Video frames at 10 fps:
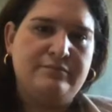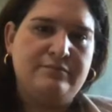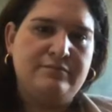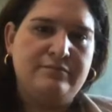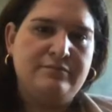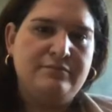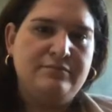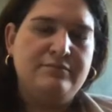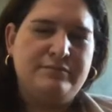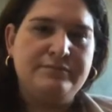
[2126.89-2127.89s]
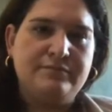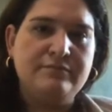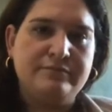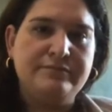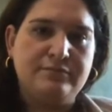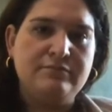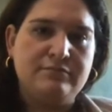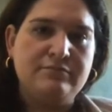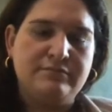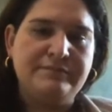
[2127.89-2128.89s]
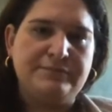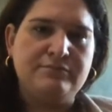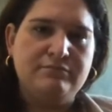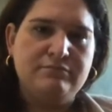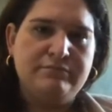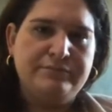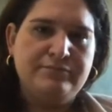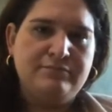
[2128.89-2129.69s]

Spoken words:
The person shown says nothing.